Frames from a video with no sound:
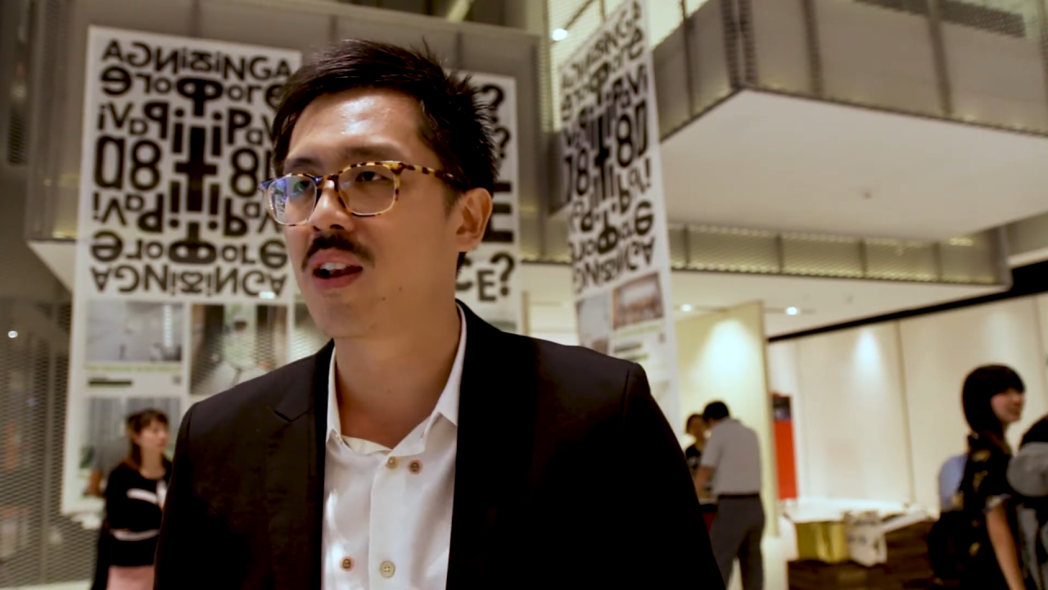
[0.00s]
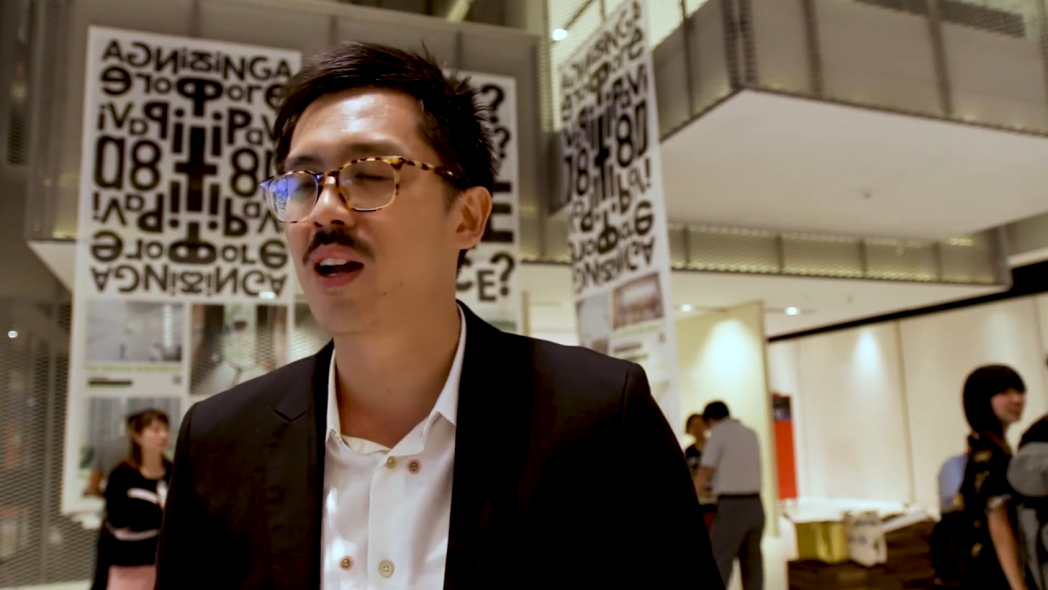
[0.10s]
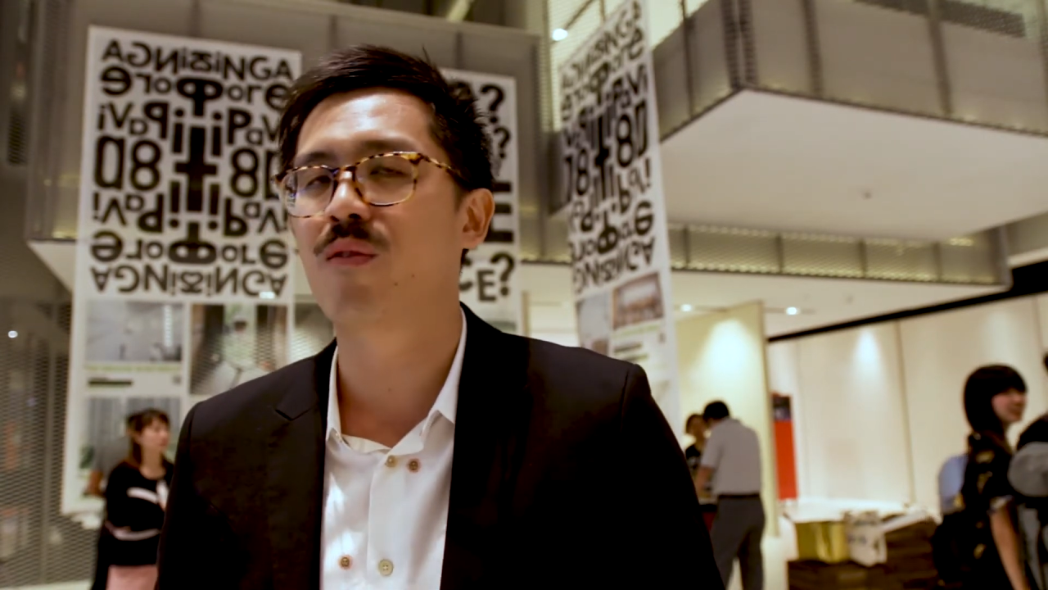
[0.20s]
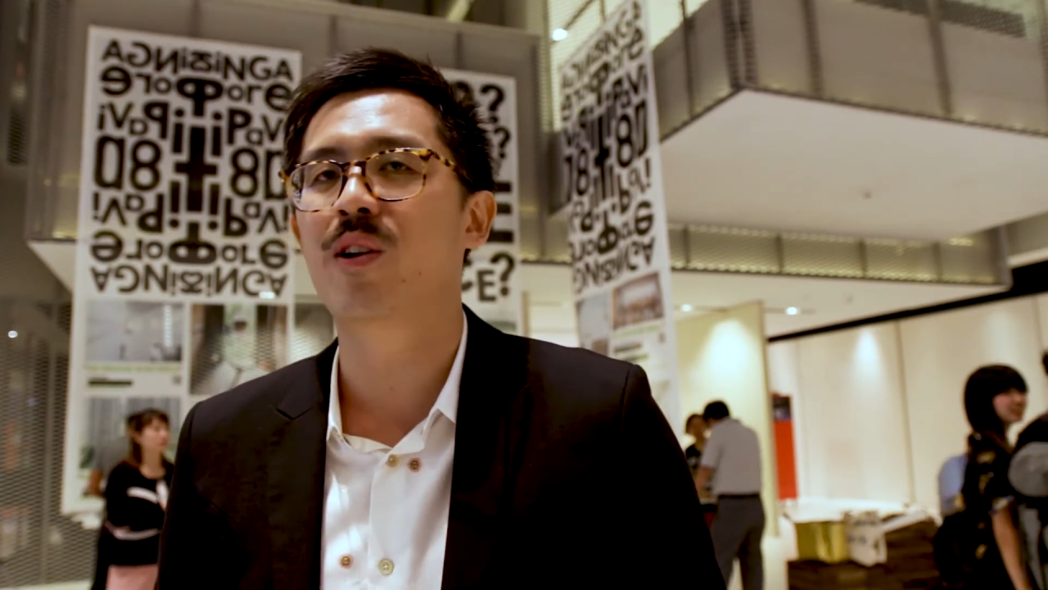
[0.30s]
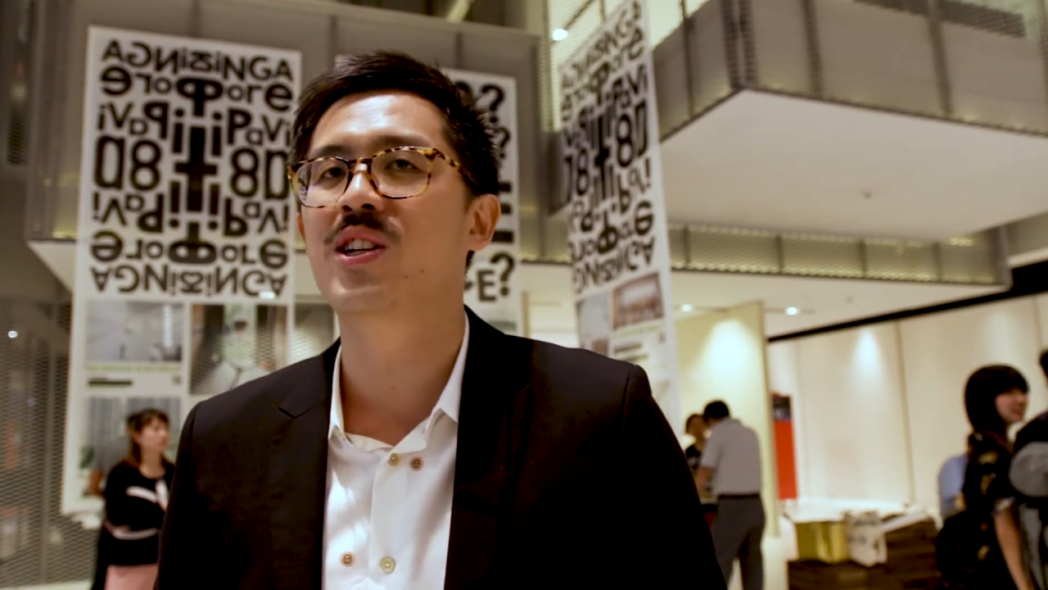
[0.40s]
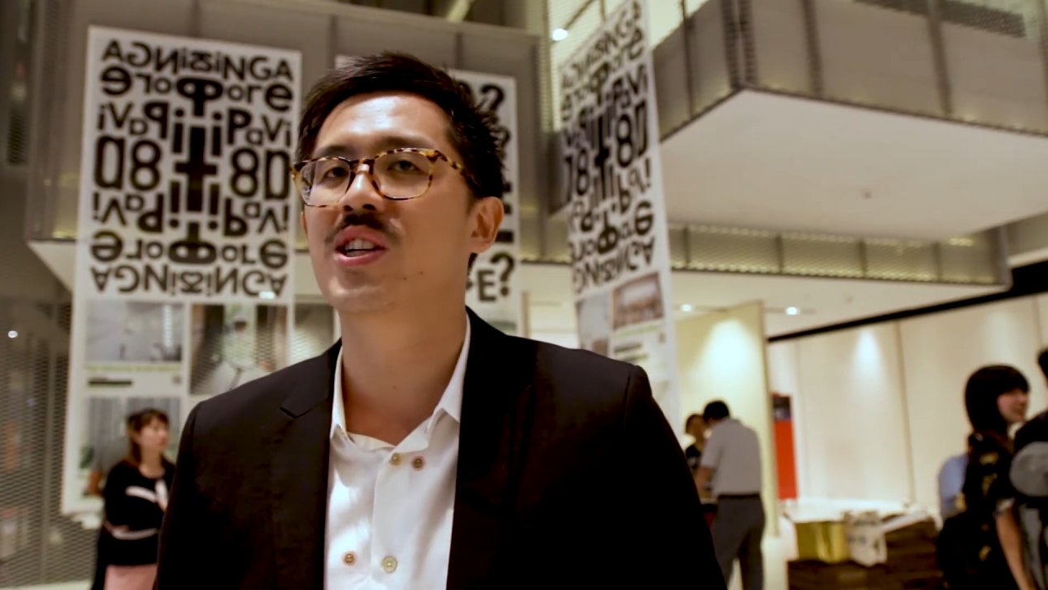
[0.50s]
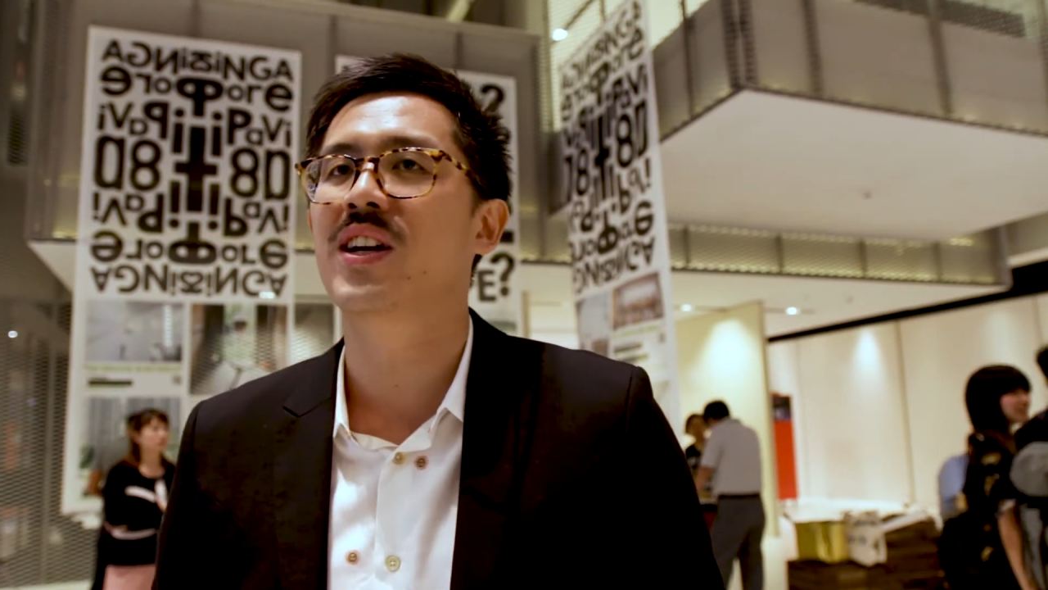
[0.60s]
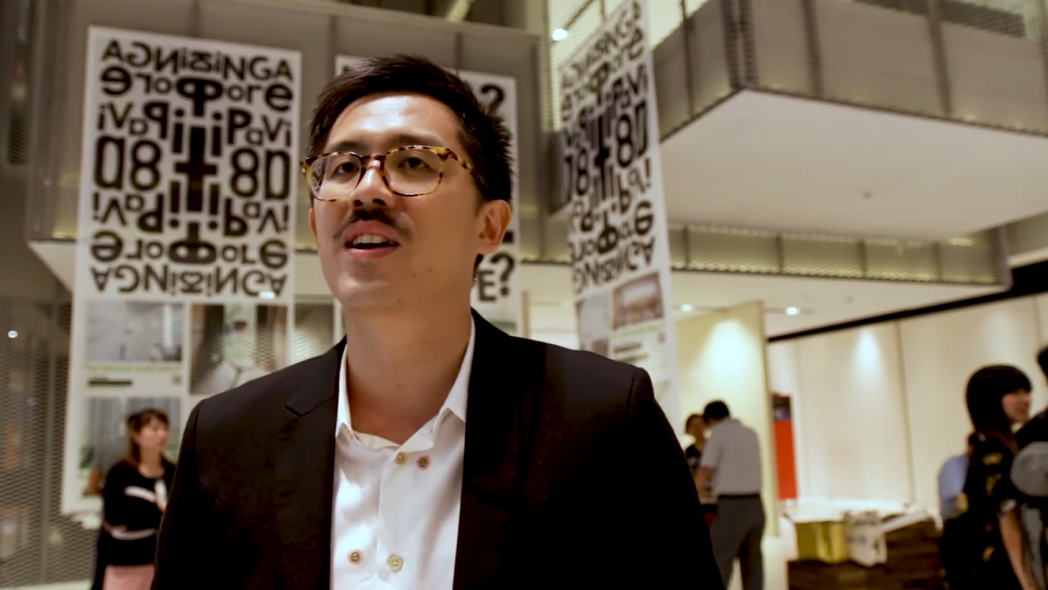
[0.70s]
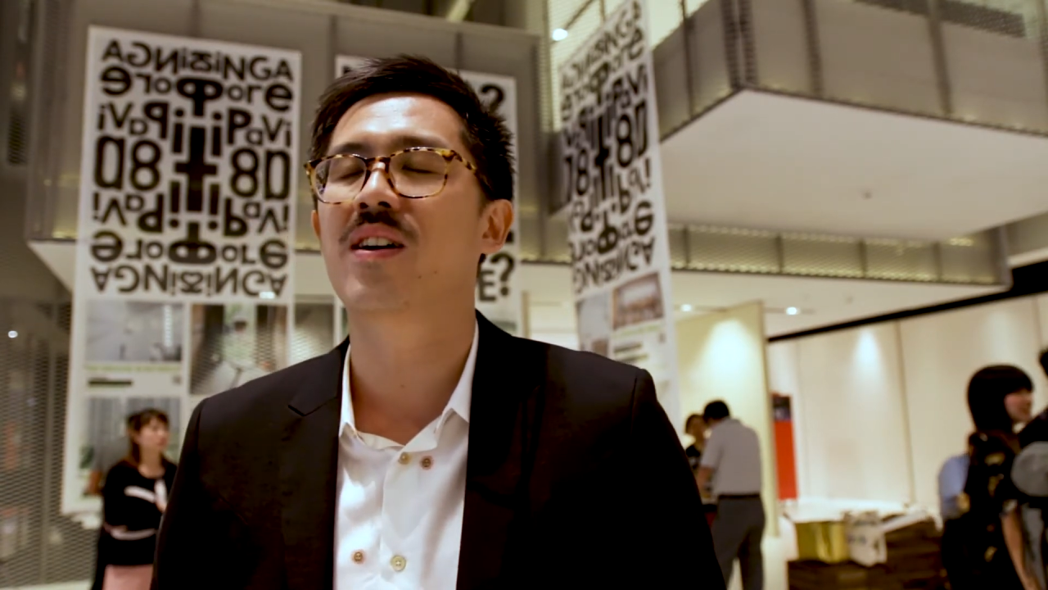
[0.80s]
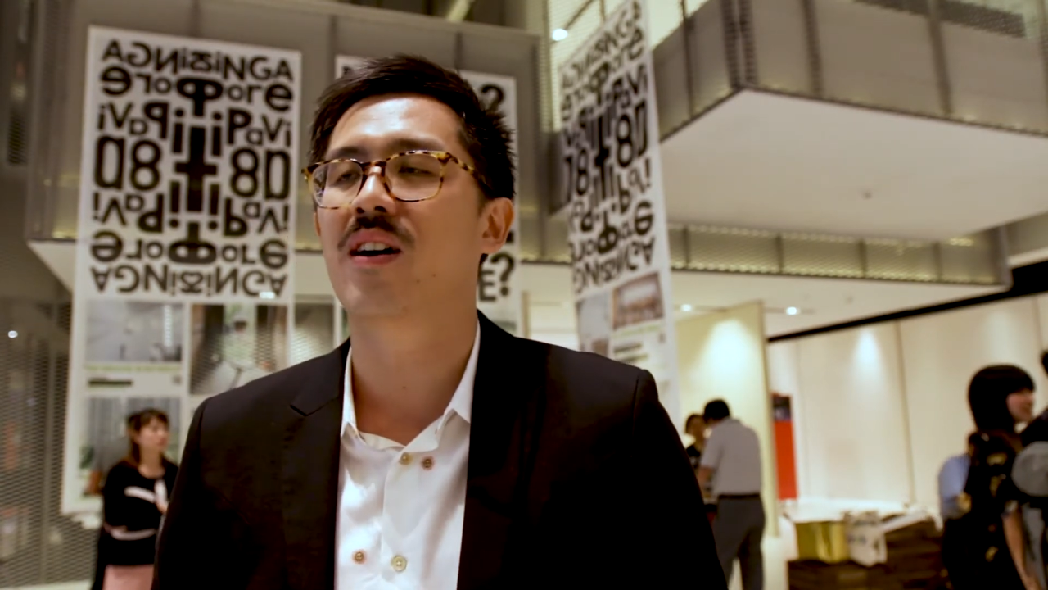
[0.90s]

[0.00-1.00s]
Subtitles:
leveraging